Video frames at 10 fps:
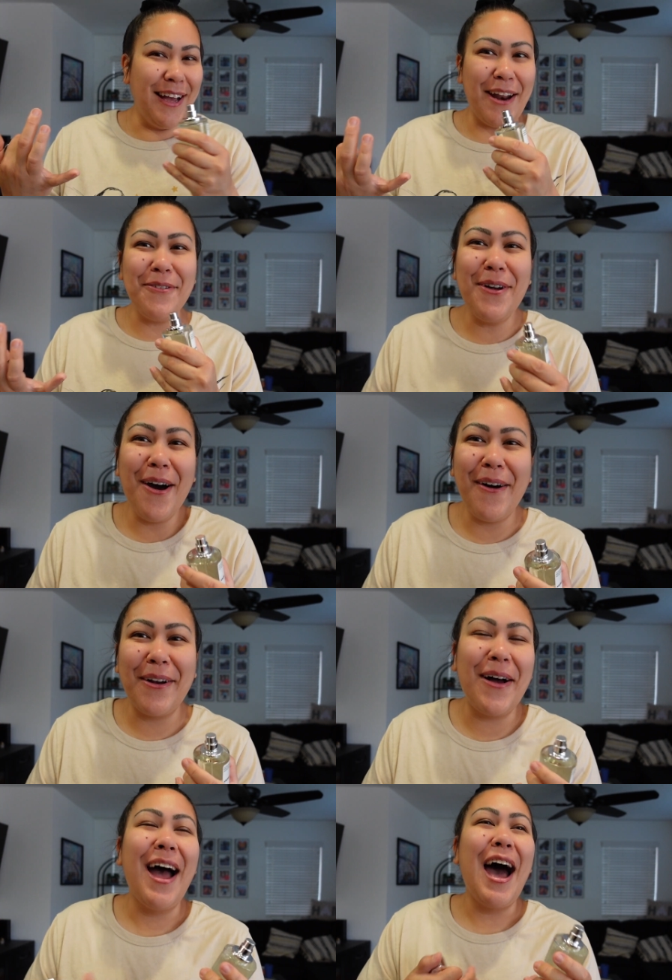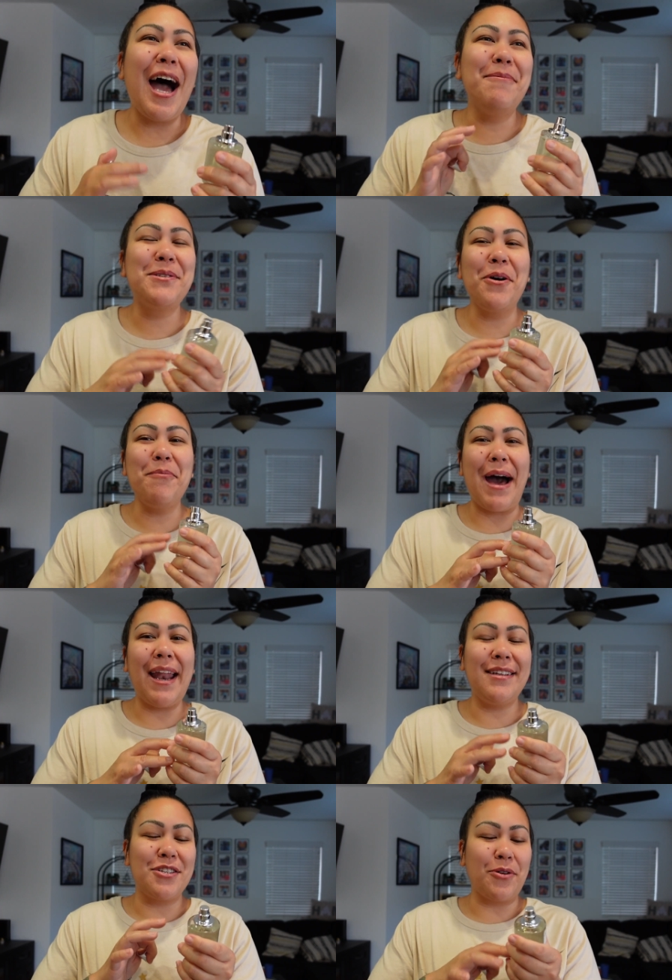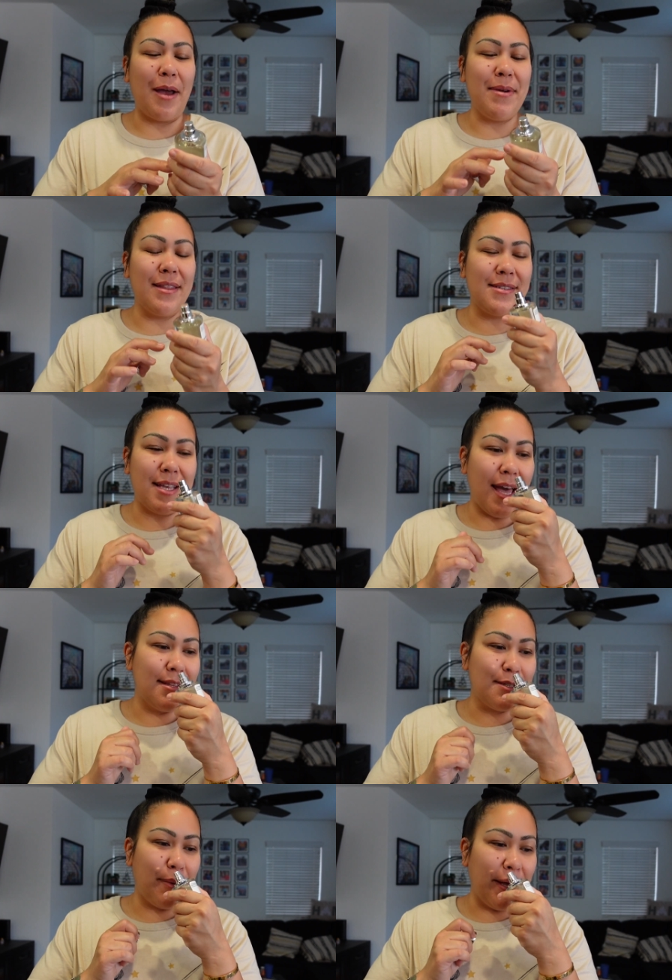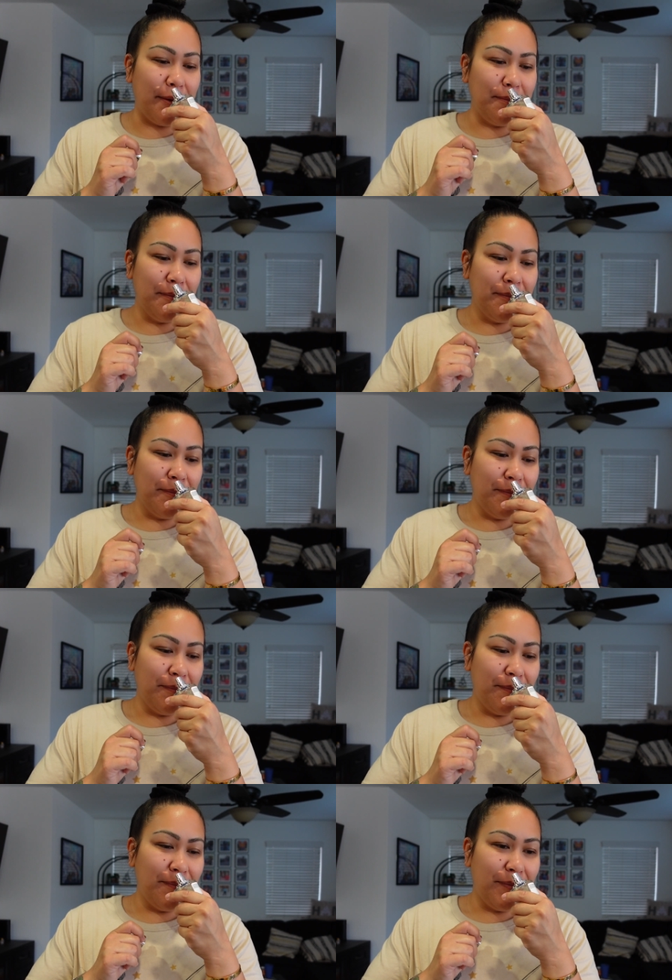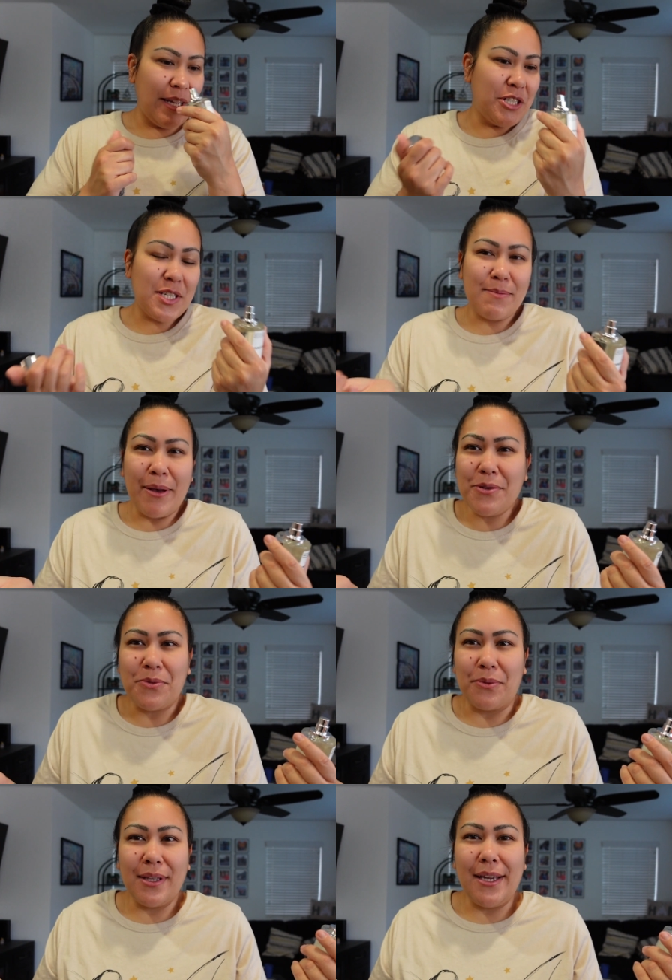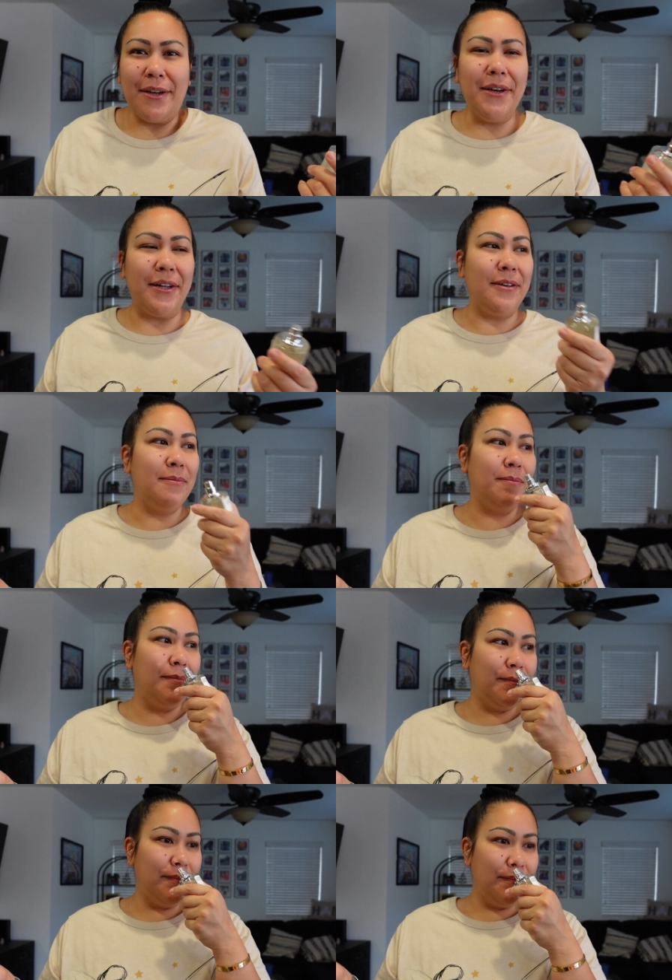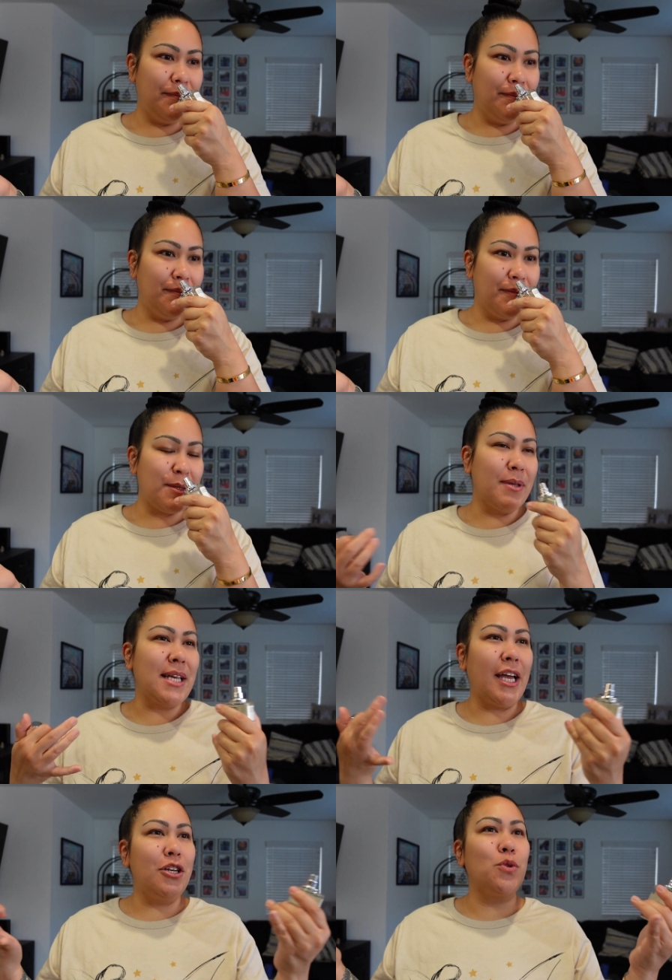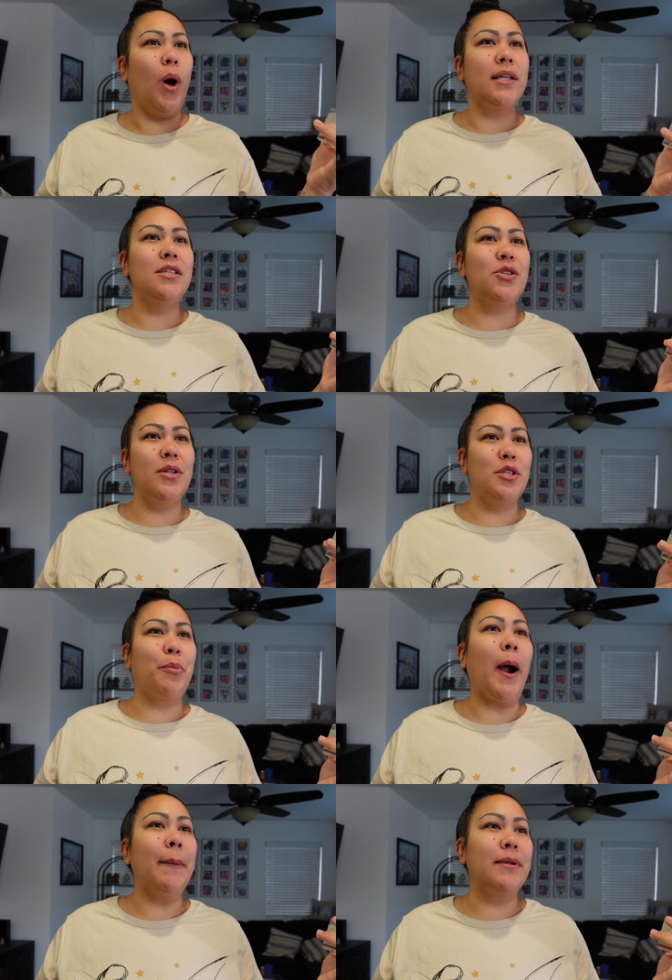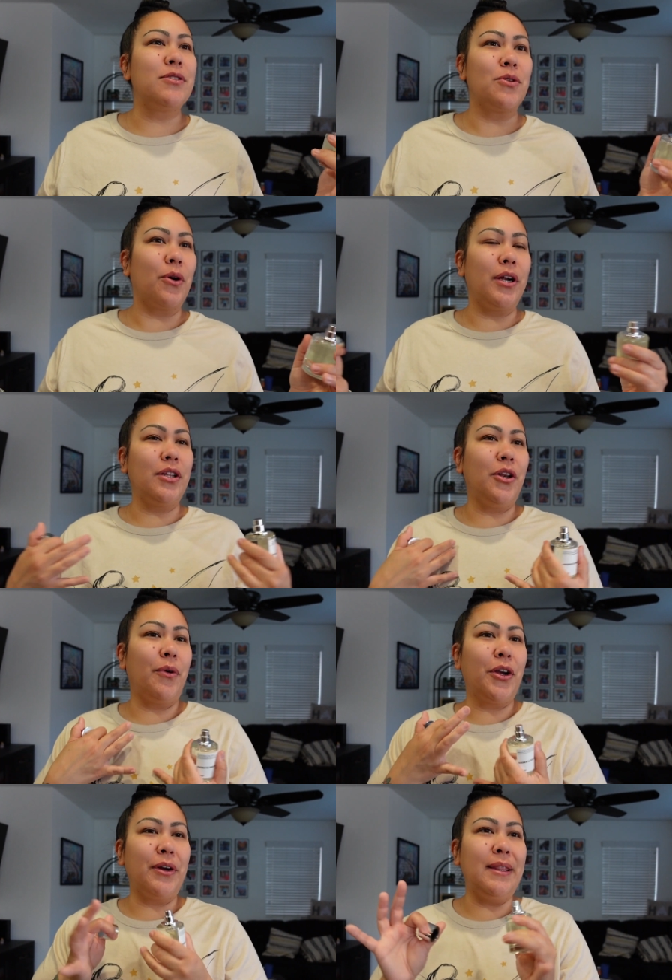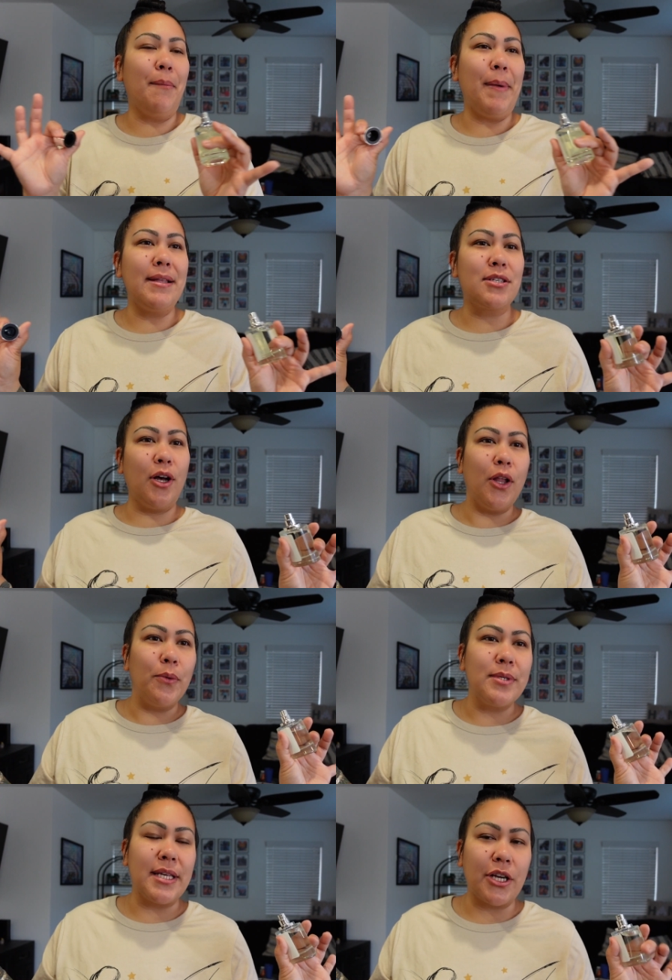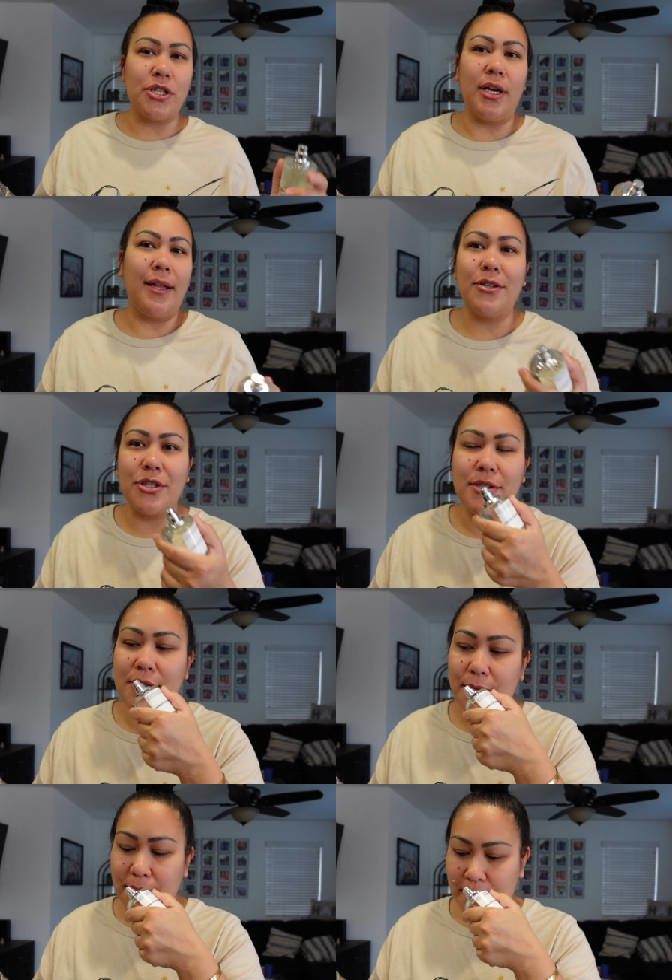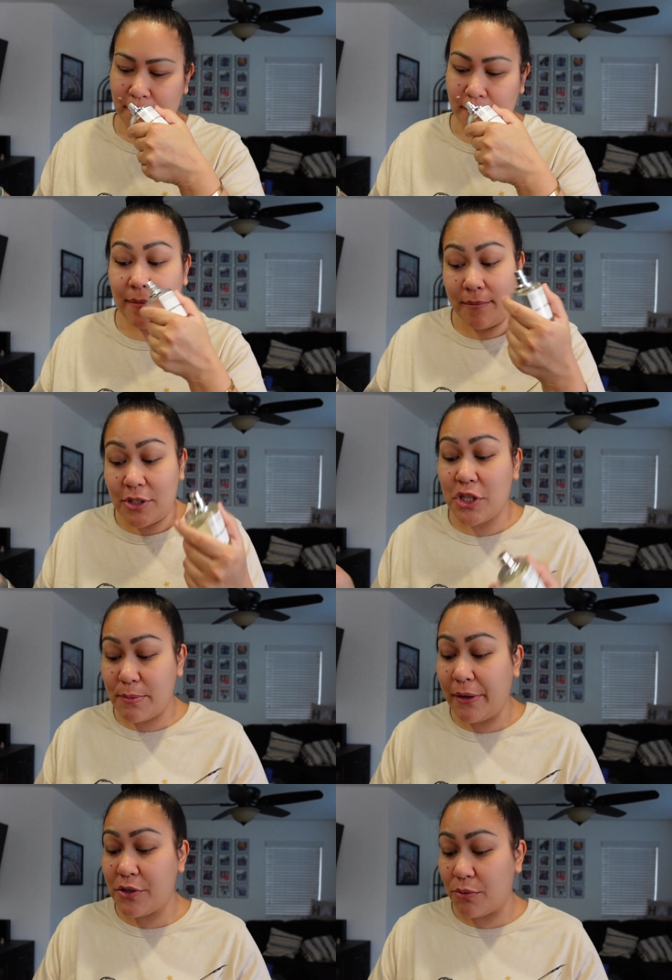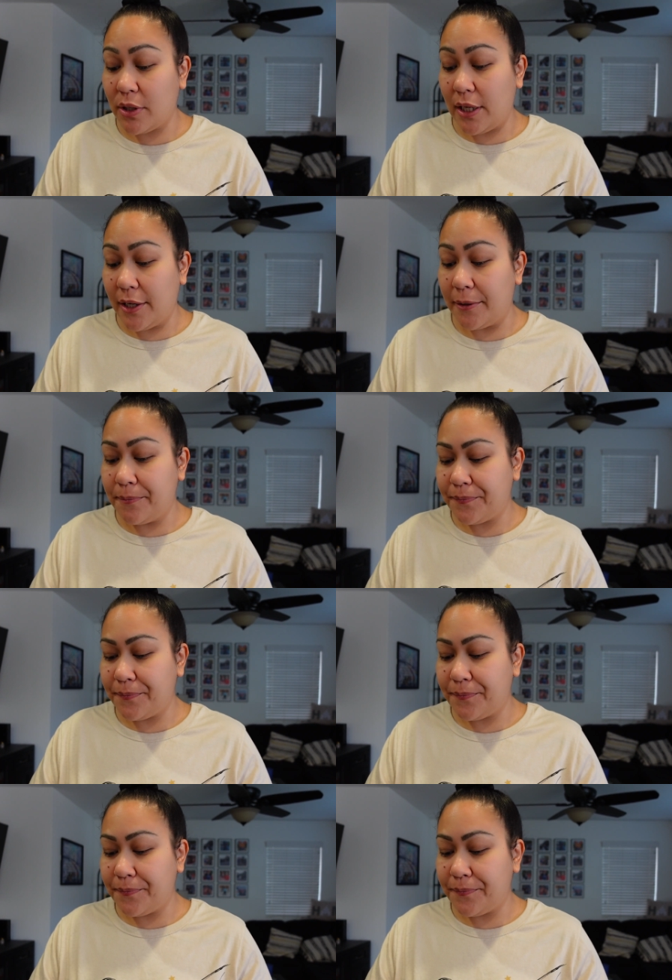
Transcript: I don't know. I don't I'm so bad at describing the scents, but it just smells really good. It smells like I just walked into the department store and you know, you're in the men's cologne section and just, just smells really good.